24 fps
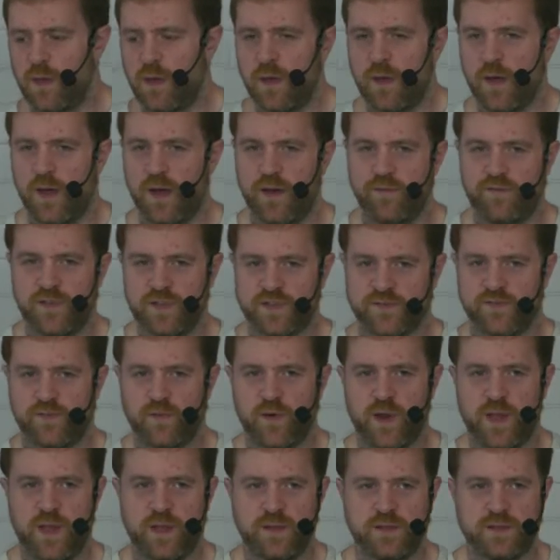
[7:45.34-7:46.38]
And if it's
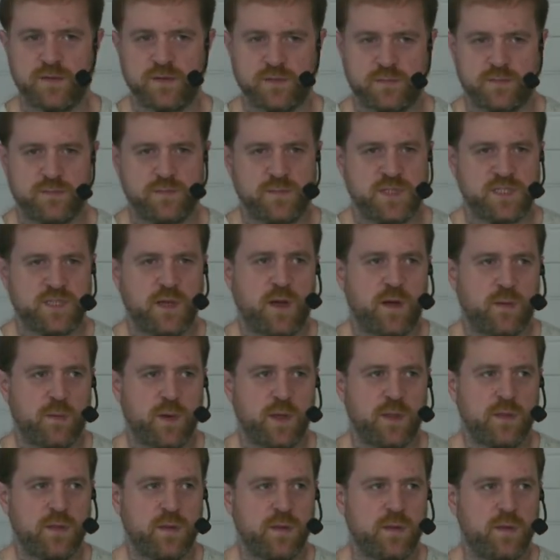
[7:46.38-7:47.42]
free to start
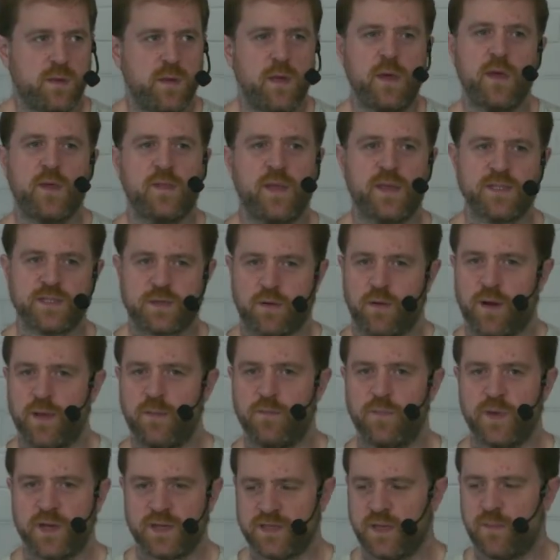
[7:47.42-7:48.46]
with, that's great
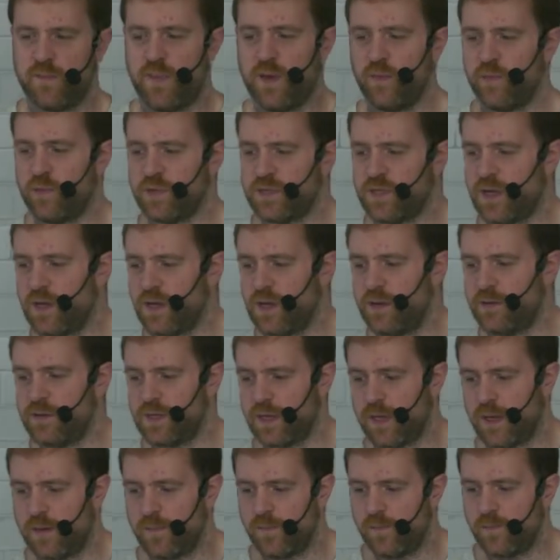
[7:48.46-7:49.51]
because then people start using
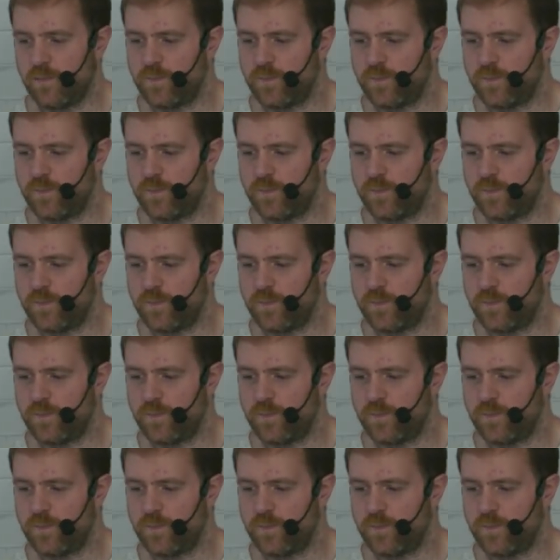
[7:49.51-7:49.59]
it.